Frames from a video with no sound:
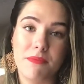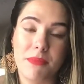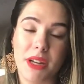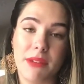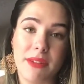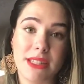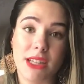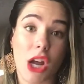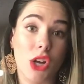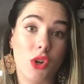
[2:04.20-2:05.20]
but if it's
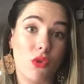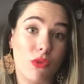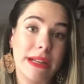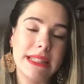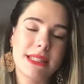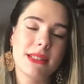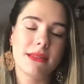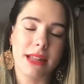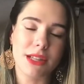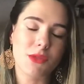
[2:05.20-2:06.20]
not great,
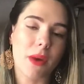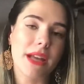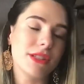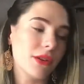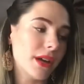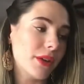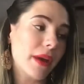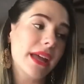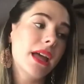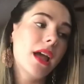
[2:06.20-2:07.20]
that's why. So
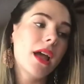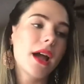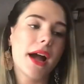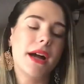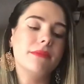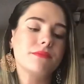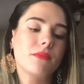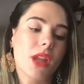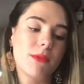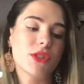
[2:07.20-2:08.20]
anyway, I'm
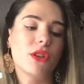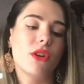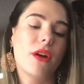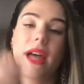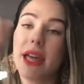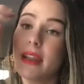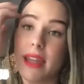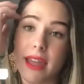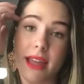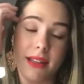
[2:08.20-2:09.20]
just gonna go ahead
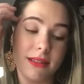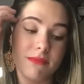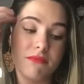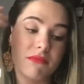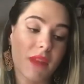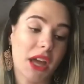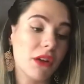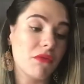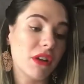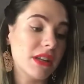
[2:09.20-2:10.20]
and kind
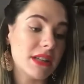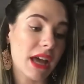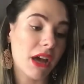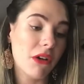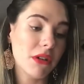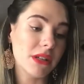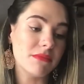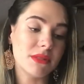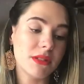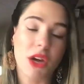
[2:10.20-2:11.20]
of run down and
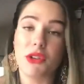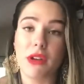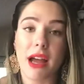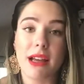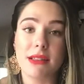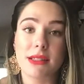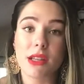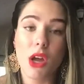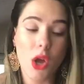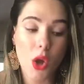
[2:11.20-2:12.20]
tell you guys
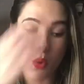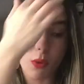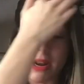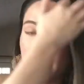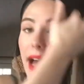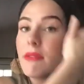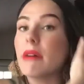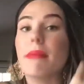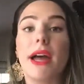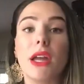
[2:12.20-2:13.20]
what I have
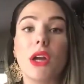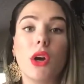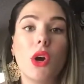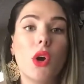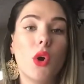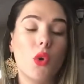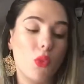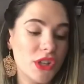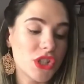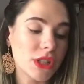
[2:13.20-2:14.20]
on my
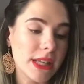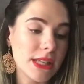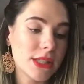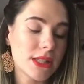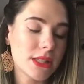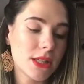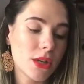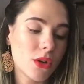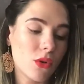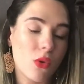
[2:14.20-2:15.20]
wish list,
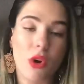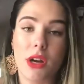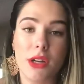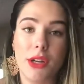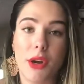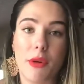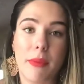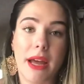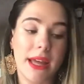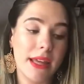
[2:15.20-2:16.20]
or
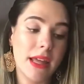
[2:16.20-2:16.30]
my